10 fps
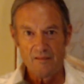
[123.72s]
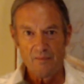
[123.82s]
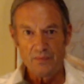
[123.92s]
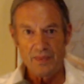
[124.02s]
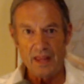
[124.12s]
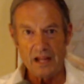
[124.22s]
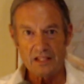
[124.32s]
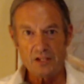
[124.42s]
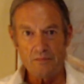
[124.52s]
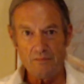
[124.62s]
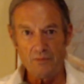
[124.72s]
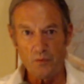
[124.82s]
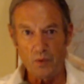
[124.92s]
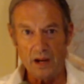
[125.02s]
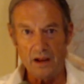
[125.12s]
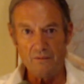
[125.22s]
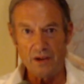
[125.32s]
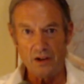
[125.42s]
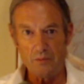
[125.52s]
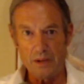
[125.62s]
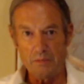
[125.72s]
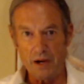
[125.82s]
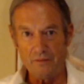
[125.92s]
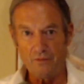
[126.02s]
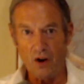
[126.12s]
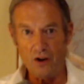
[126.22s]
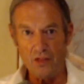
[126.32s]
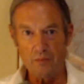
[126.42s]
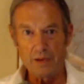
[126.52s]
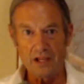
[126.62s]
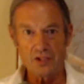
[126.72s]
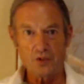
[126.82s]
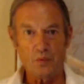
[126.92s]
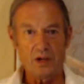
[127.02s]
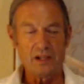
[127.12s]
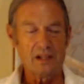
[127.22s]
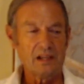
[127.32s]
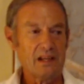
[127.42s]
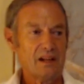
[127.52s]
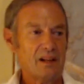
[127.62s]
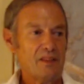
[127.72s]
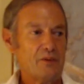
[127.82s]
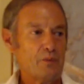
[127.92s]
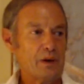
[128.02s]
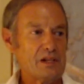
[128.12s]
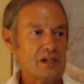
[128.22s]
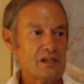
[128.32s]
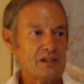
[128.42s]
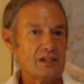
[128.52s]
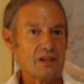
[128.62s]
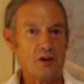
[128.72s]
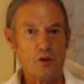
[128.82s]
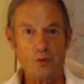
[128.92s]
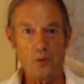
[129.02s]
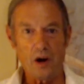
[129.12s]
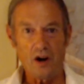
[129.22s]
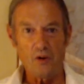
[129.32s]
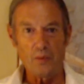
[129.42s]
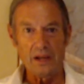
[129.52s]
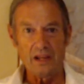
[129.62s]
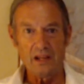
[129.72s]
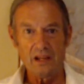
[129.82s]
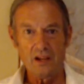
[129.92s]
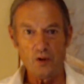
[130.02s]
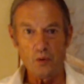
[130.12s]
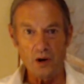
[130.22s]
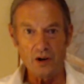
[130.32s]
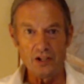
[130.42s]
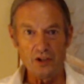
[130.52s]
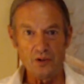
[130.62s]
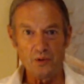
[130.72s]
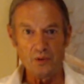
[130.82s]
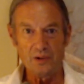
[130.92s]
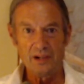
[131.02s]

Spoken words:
that's what I found to be by far the biggest one, which is, who are we? Who are you?